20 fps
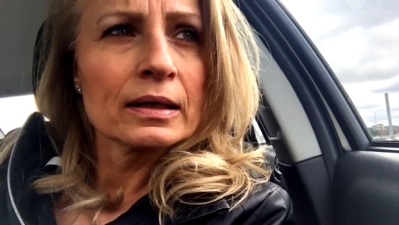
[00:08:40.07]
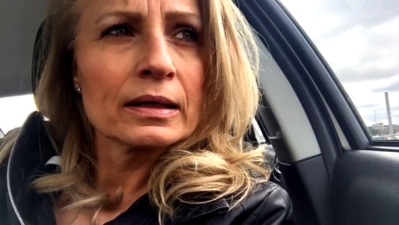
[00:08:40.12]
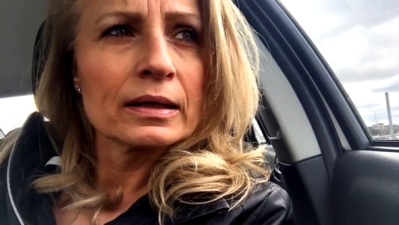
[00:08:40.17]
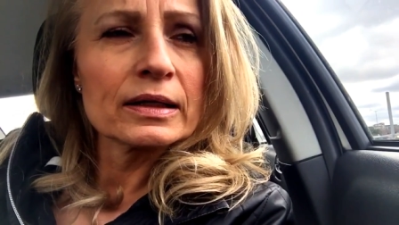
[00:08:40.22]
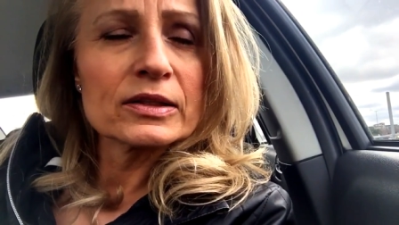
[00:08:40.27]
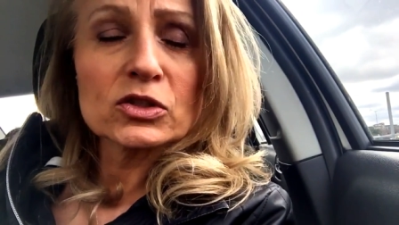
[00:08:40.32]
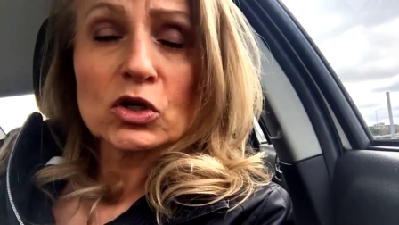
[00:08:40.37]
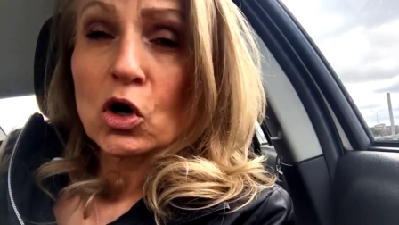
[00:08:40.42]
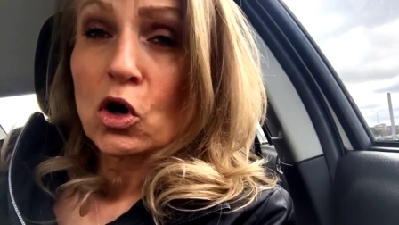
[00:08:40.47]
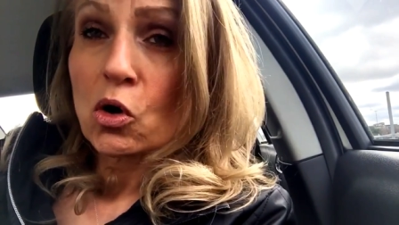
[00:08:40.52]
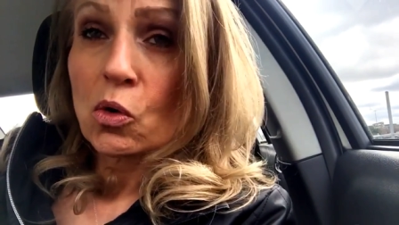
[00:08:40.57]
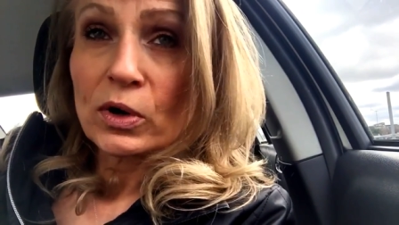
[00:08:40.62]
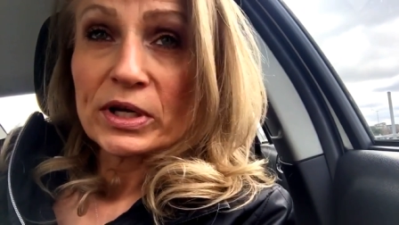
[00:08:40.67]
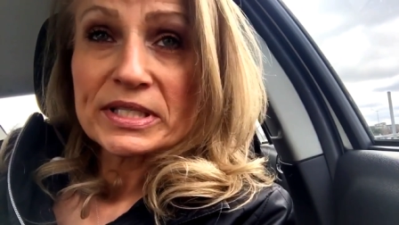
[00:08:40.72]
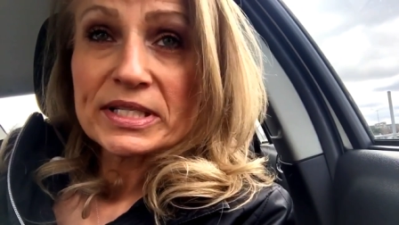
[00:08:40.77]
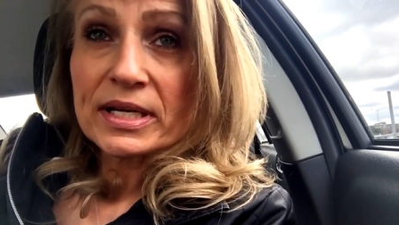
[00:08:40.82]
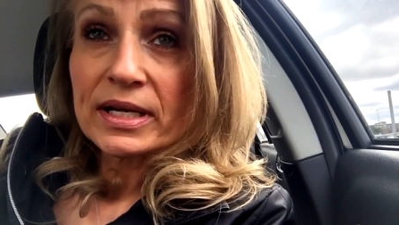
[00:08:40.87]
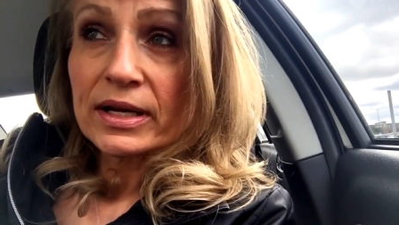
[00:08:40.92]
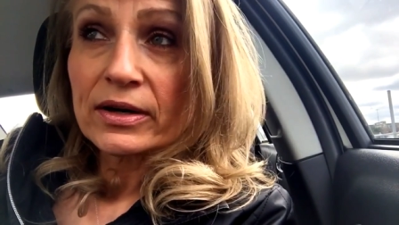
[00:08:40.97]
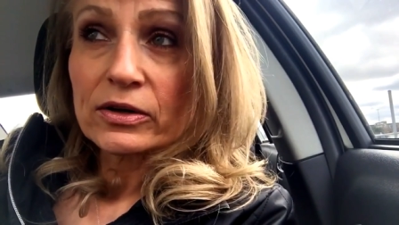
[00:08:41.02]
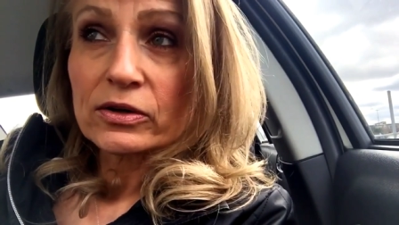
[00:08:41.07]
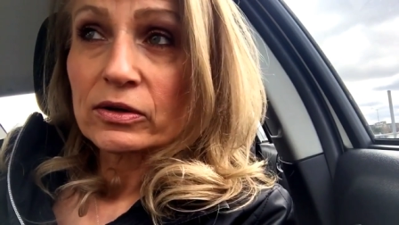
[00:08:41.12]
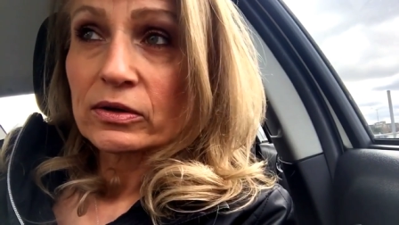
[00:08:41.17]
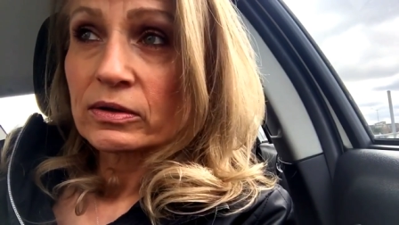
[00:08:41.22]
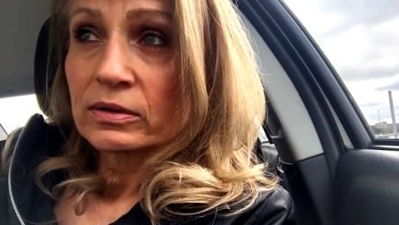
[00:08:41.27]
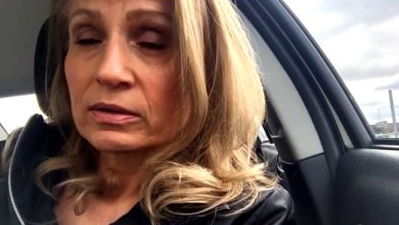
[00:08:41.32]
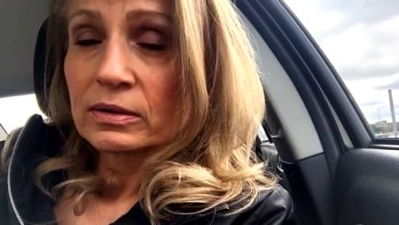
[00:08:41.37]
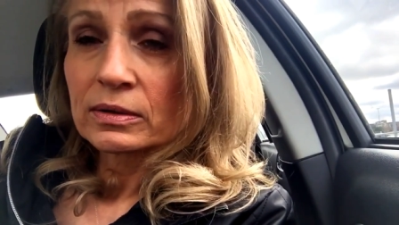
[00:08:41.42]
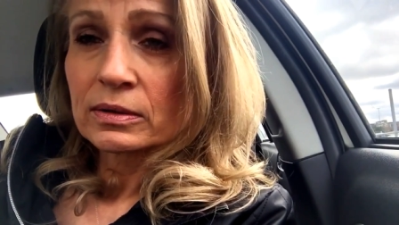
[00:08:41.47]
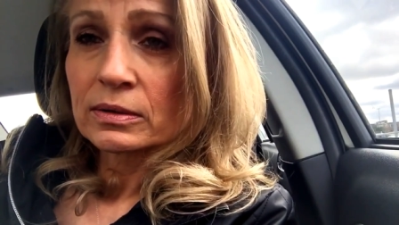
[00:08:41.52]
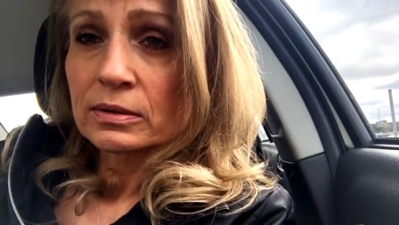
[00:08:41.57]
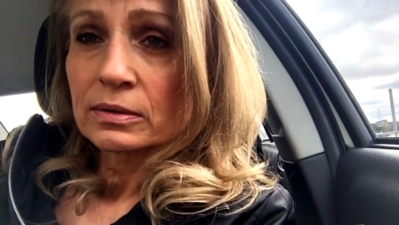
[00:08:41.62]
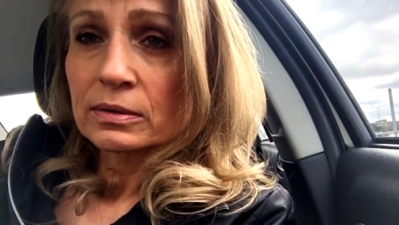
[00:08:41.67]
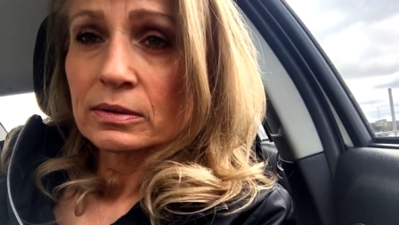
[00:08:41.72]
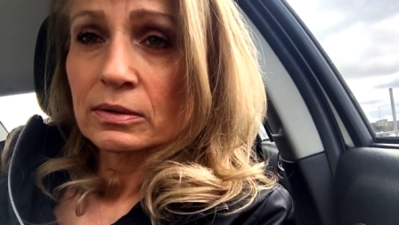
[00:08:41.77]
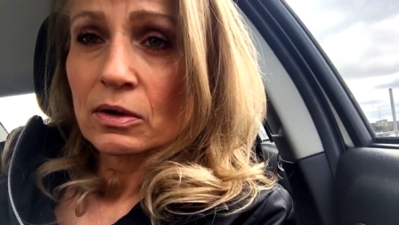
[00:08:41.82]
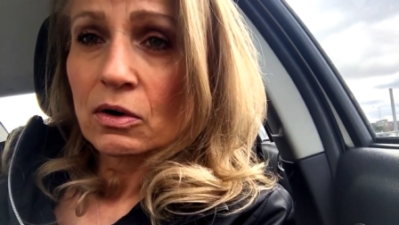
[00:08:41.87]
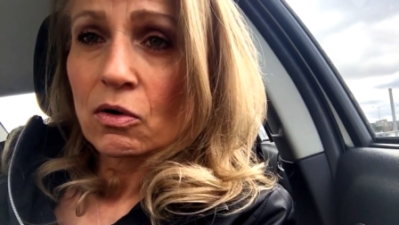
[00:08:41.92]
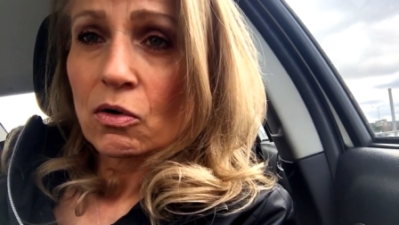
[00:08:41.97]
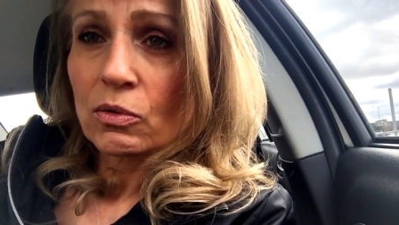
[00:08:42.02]
he's always here,
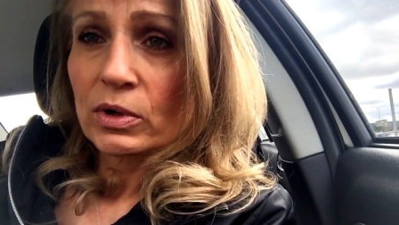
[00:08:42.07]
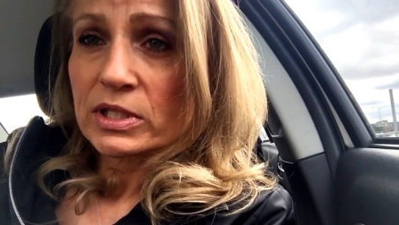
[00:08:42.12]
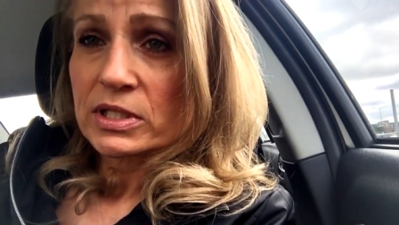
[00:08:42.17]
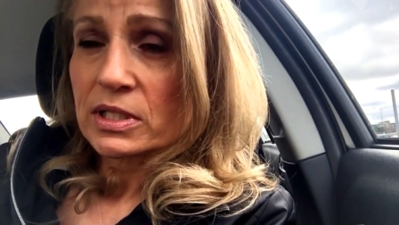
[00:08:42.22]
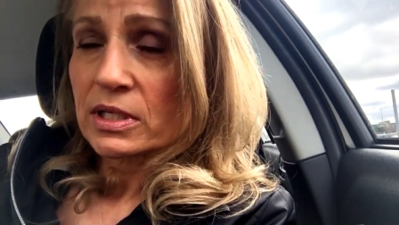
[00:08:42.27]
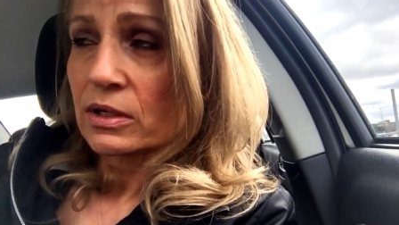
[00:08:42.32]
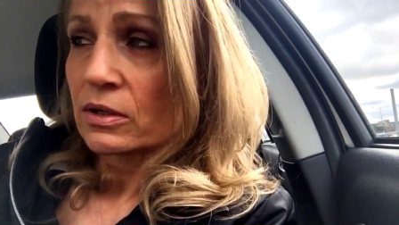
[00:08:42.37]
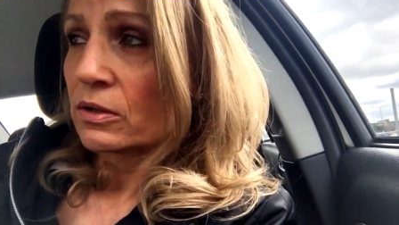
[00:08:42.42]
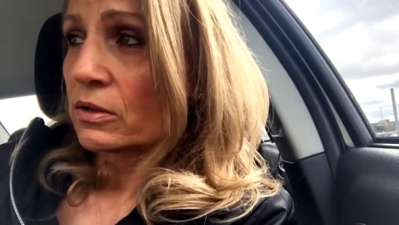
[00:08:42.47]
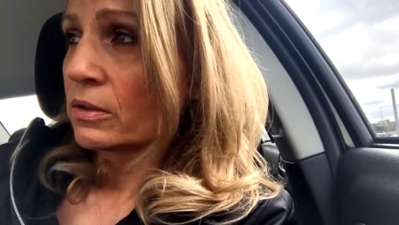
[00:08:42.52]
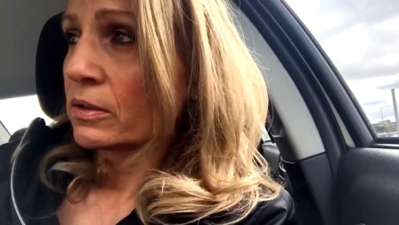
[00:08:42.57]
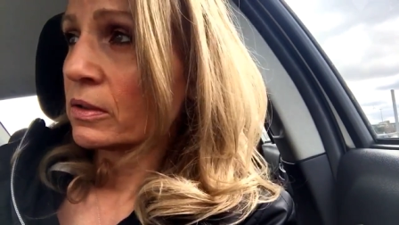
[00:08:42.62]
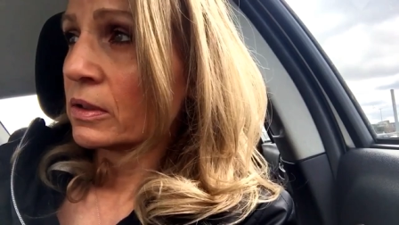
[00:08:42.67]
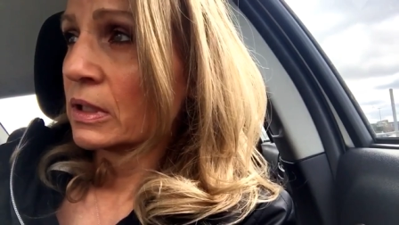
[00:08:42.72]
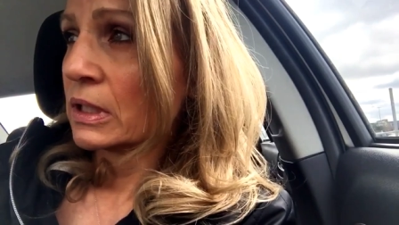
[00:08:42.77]
always here.